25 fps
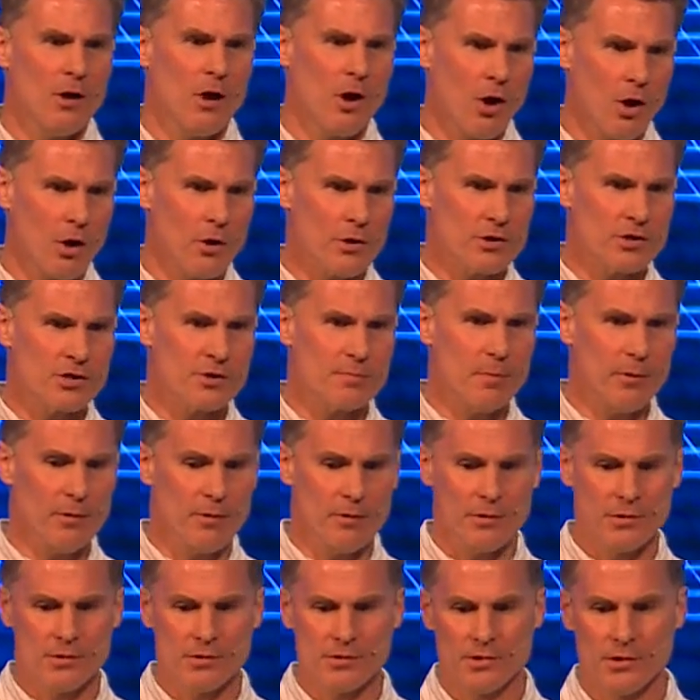are
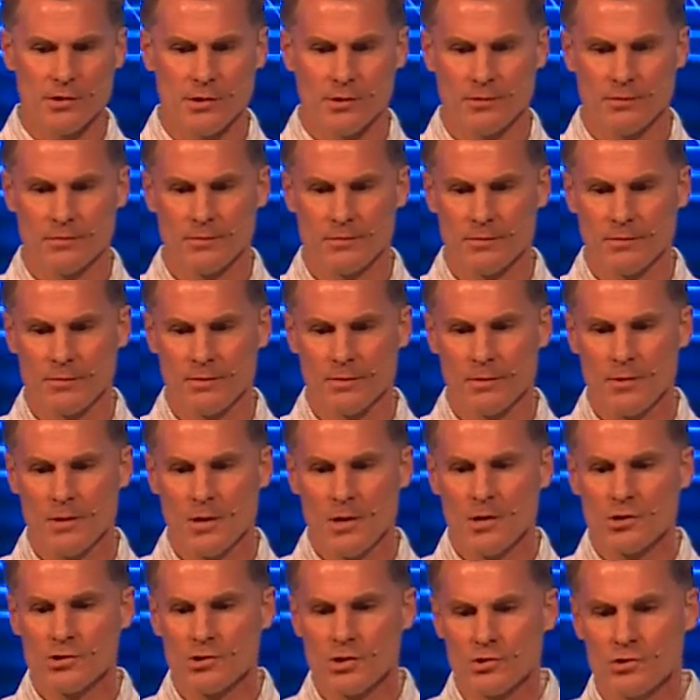experiencing.
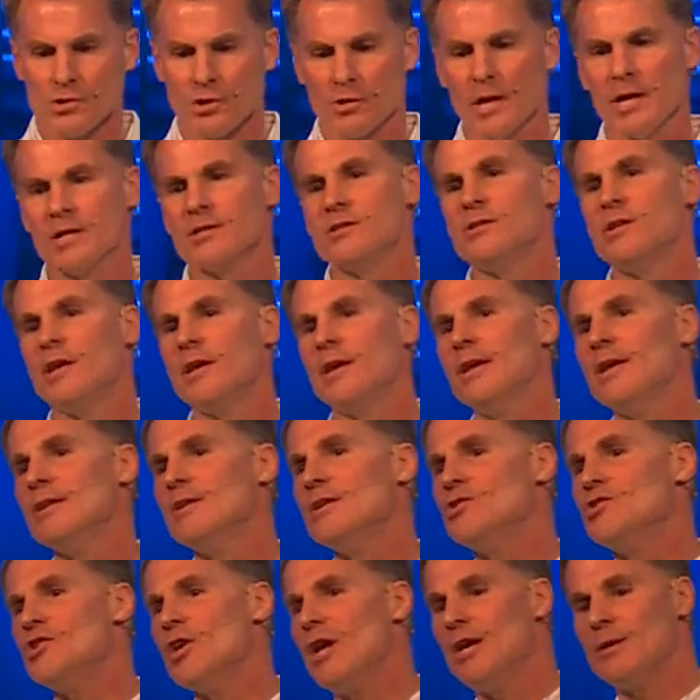So let's dig into
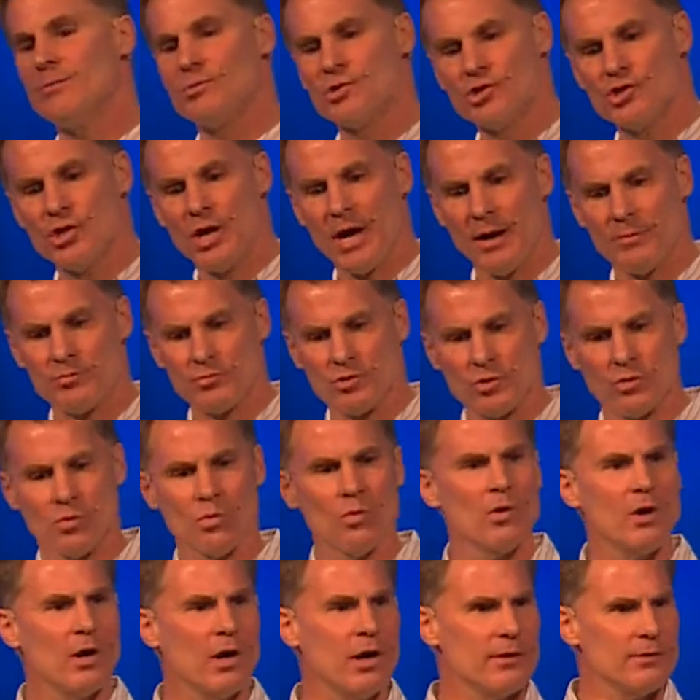James chapter
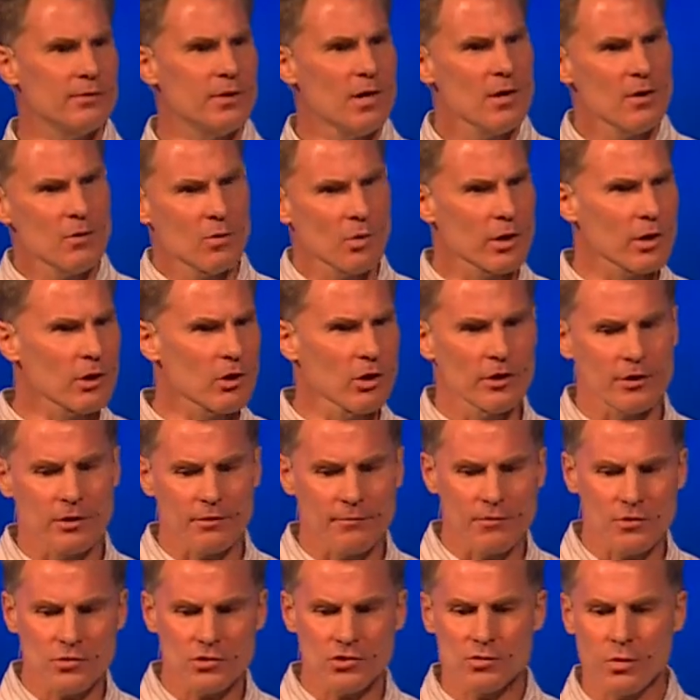1. We're going to look at the
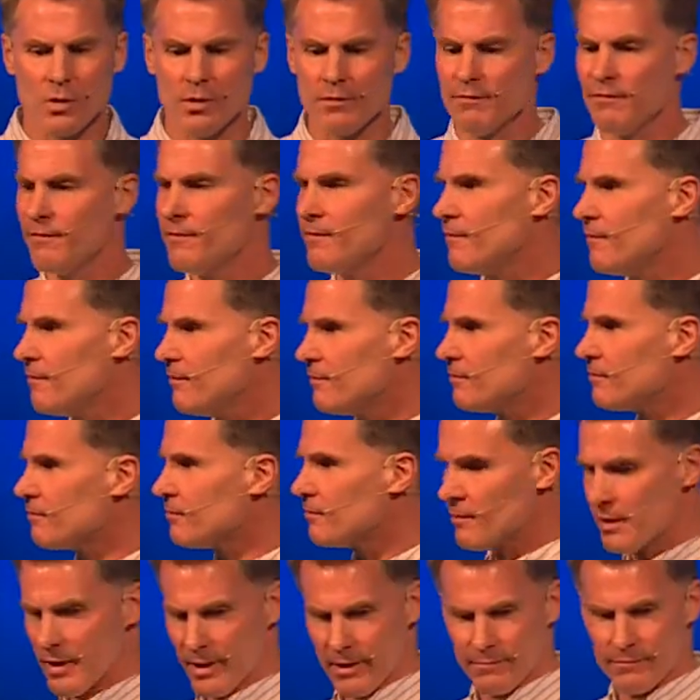first 12
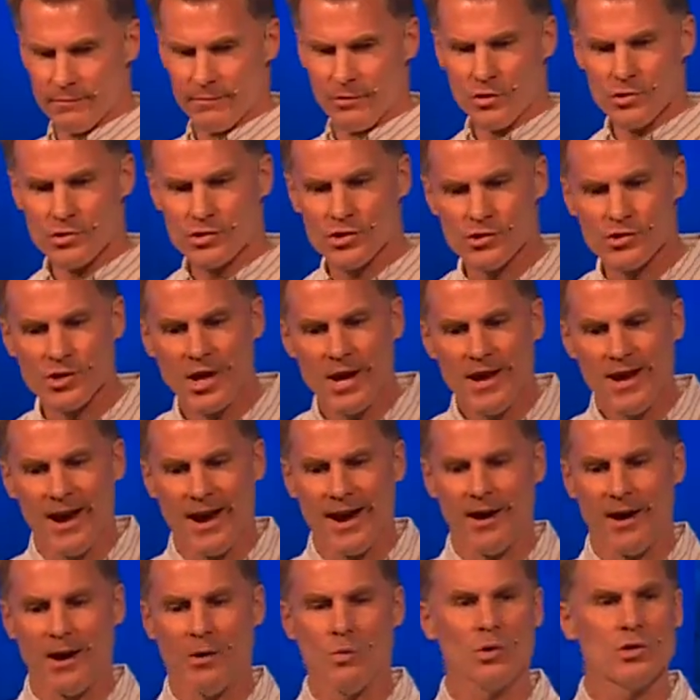verses.
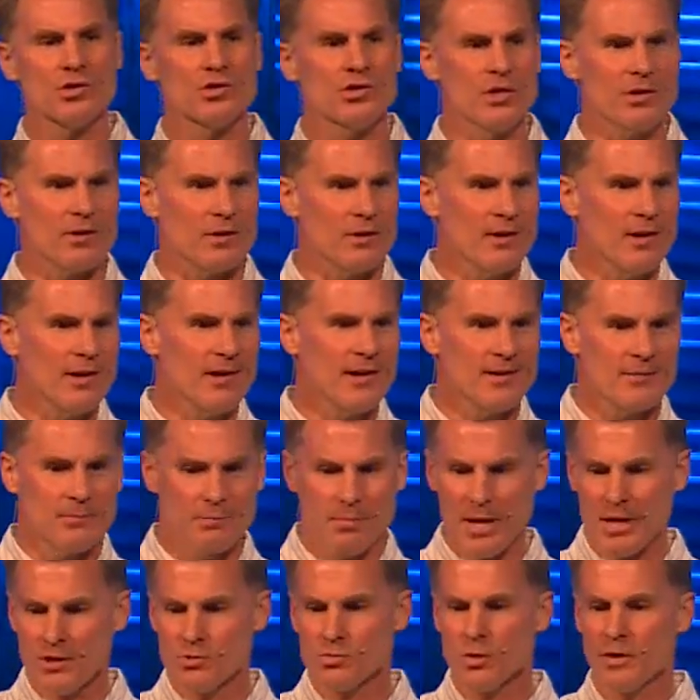I want you to
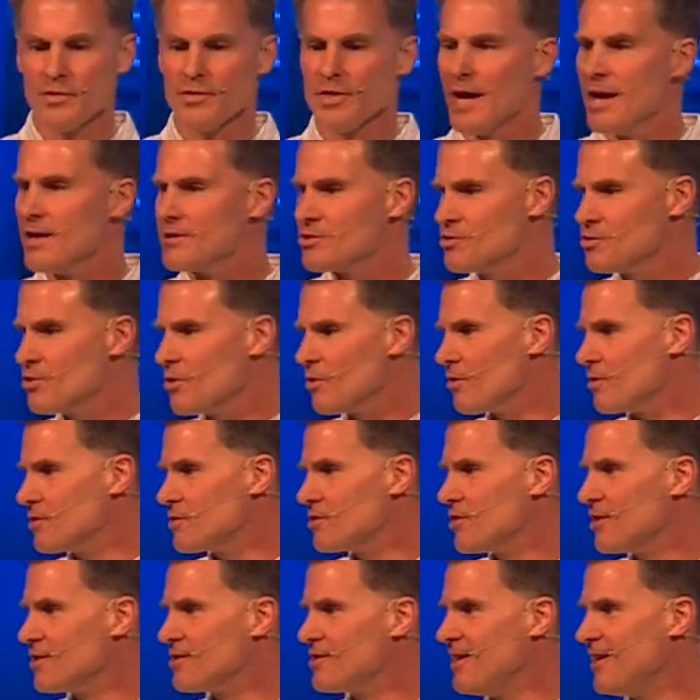page
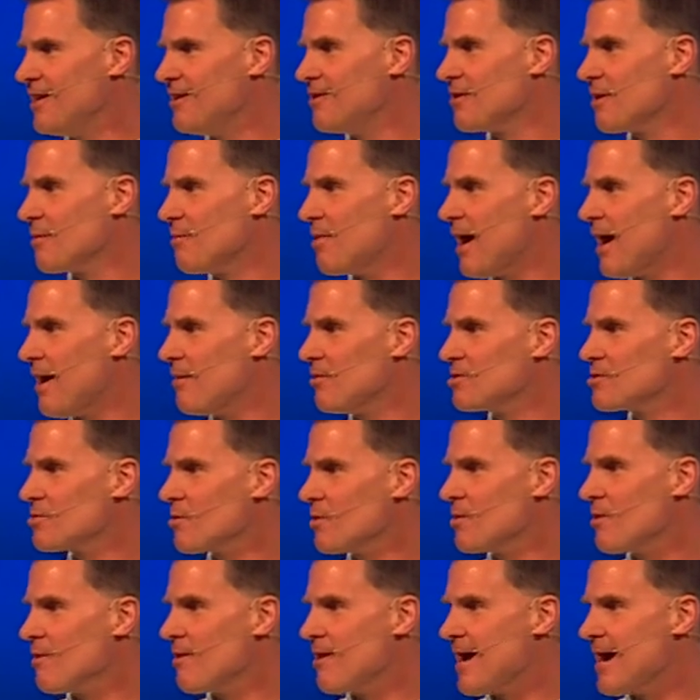1216 on the Bibles where
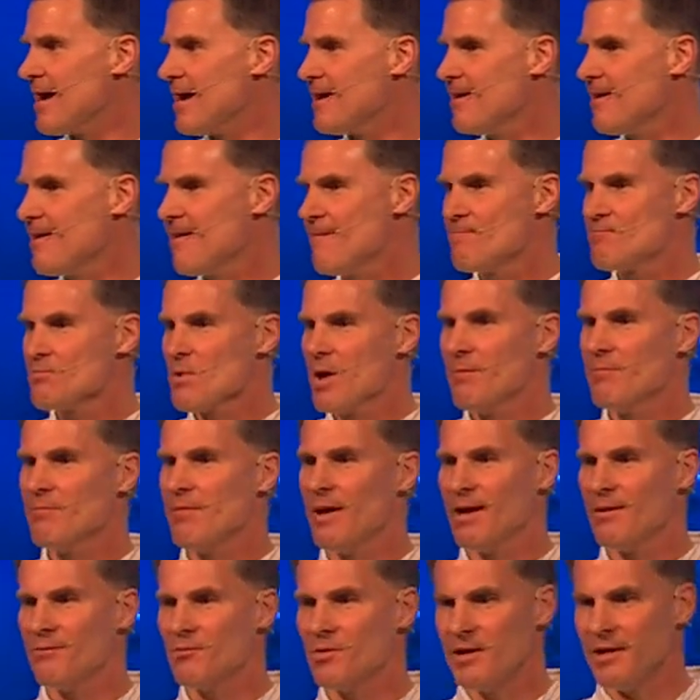you're at.
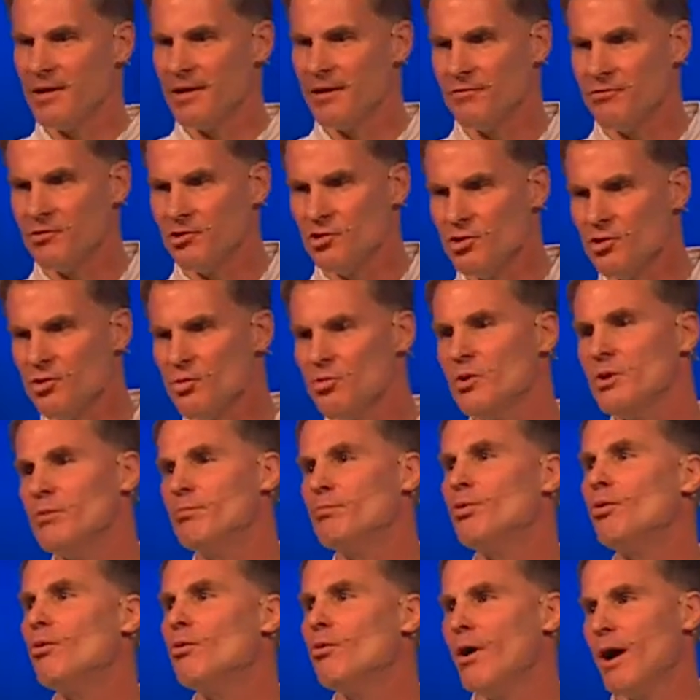Ma'am, if you would
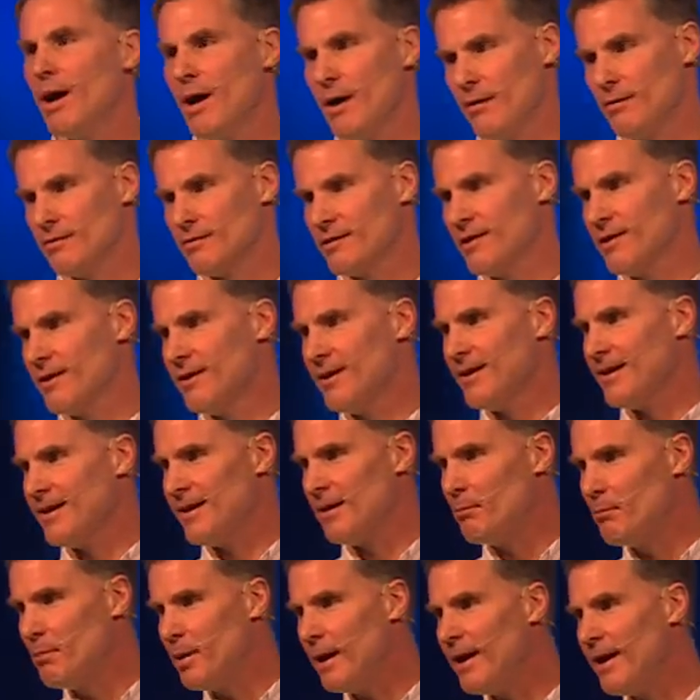pull out a
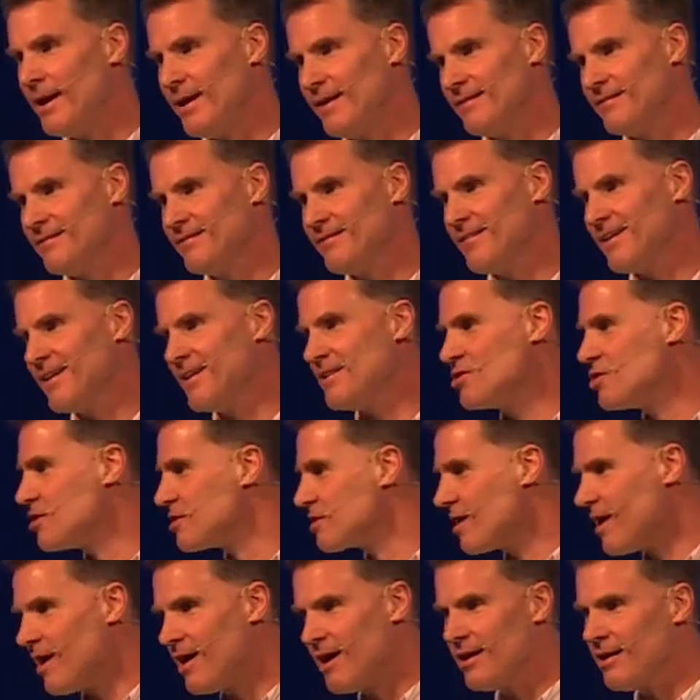pen and just
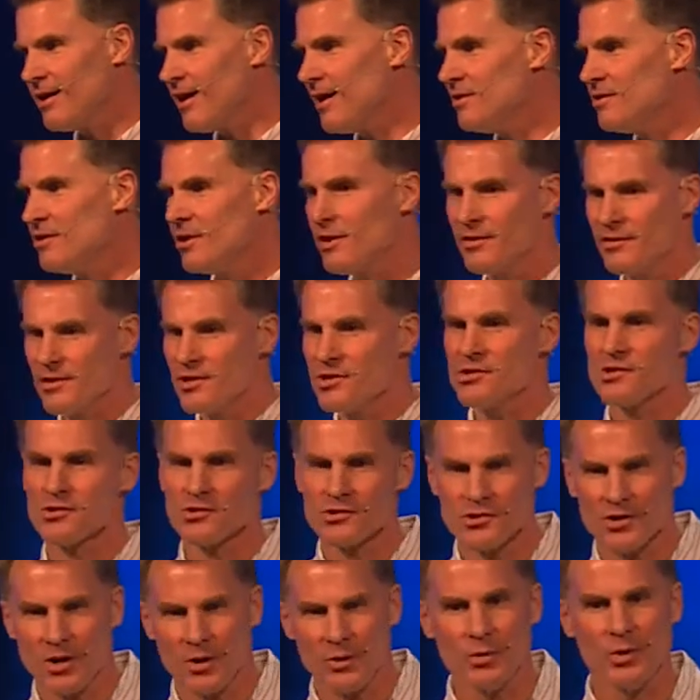highlight. This is
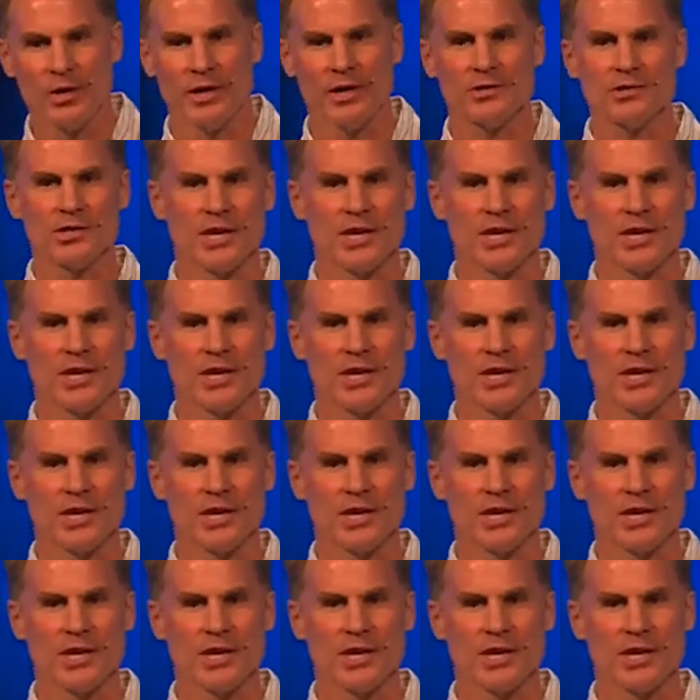so rich.